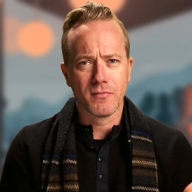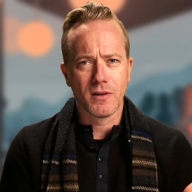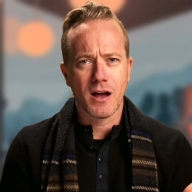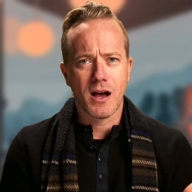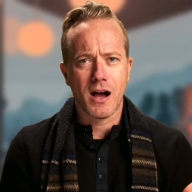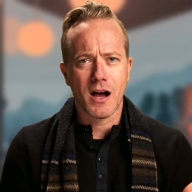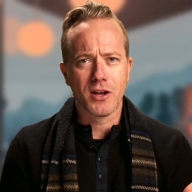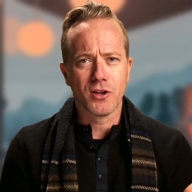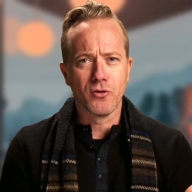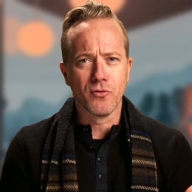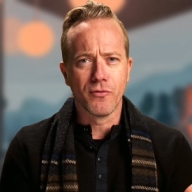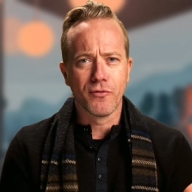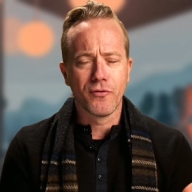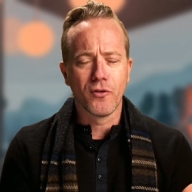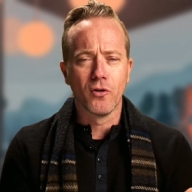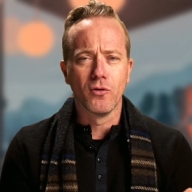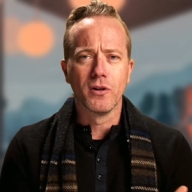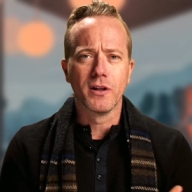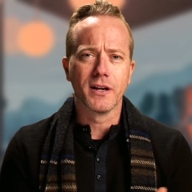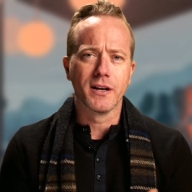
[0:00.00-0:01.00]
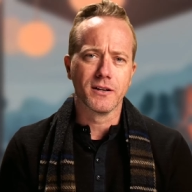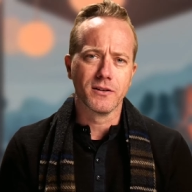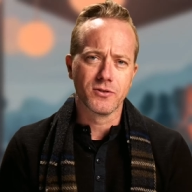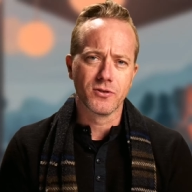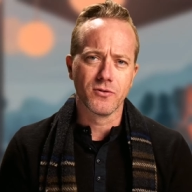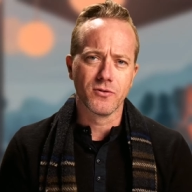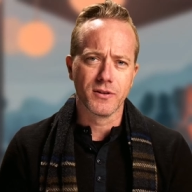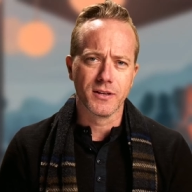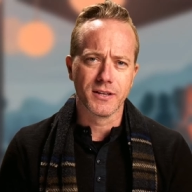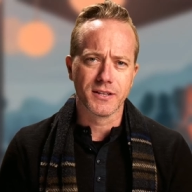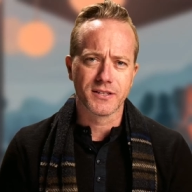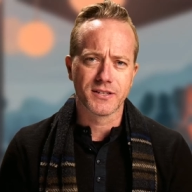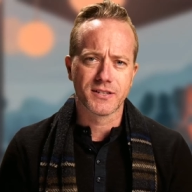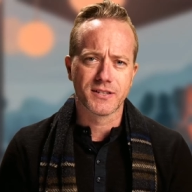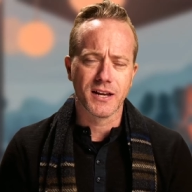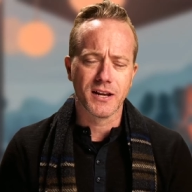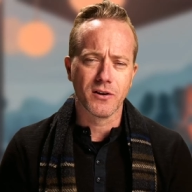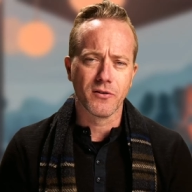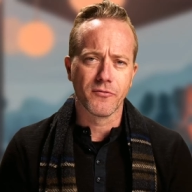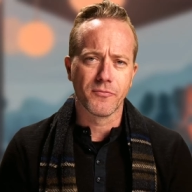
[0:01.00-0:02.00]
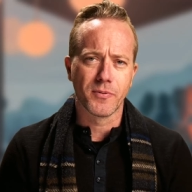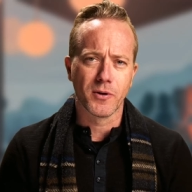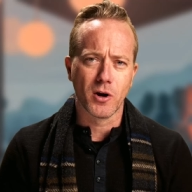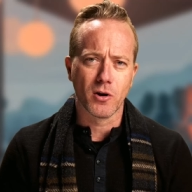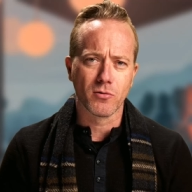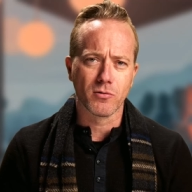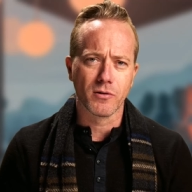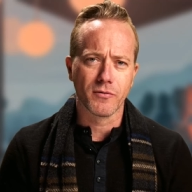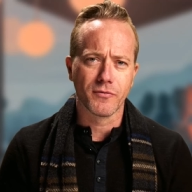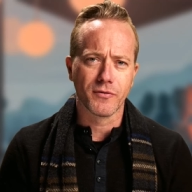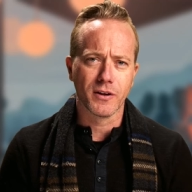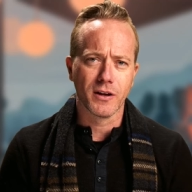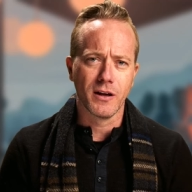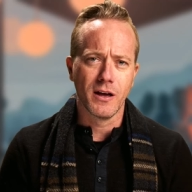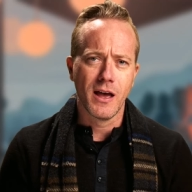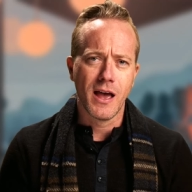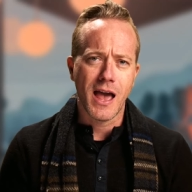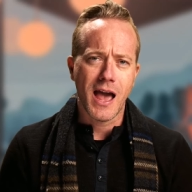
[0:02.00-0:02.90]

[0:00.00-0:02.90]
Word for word: are you falling to this sin of pornography?